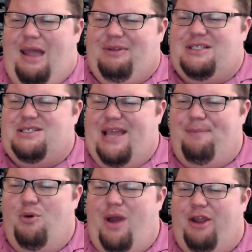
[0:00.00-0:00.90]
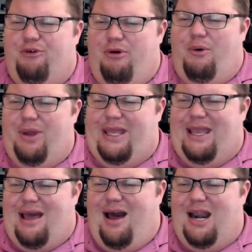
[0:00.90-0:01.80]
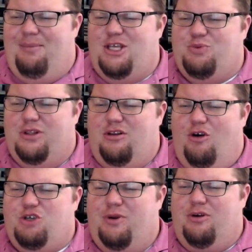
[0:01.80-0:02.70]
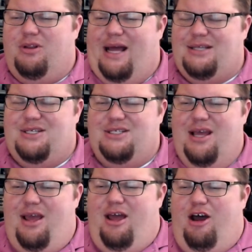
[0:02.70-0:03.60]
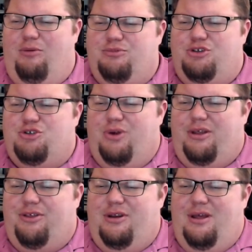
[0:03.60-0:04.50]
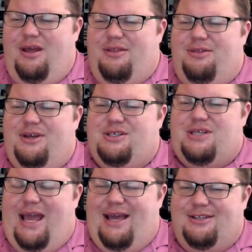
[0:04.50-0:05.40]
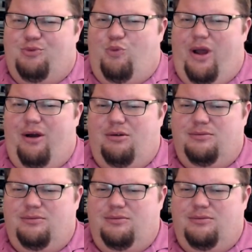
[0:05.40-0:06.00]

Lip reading: And then stable and growing economies with large middle classes help to strengthen this as well.